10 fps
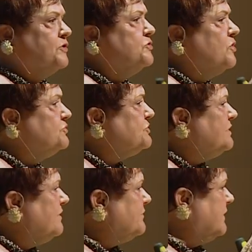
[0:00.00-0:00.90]
the
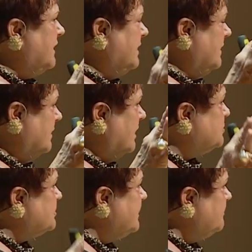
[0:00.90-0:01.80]
notion of the
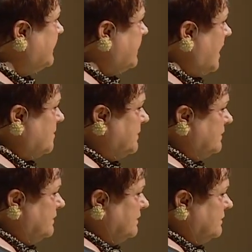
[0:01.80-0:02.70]
achievement gap
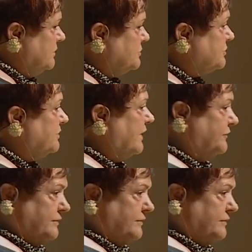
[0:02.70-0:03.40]
should